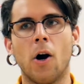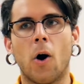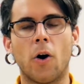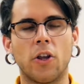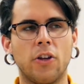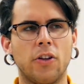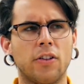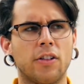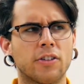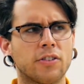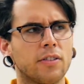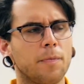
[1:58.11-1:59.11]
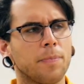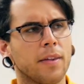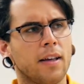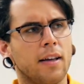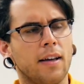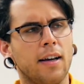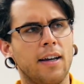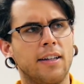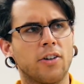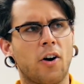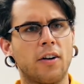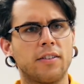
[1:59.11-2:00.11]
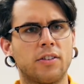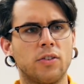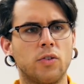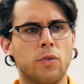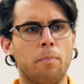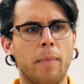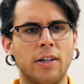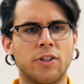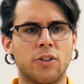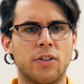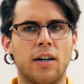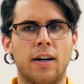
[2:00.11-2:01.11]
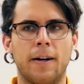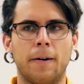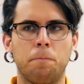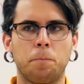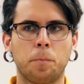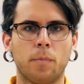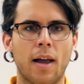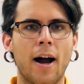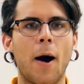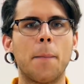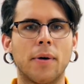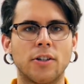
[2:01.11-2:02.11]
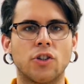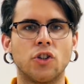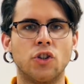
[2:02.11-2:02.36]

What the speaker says: Or it's hard to measure how much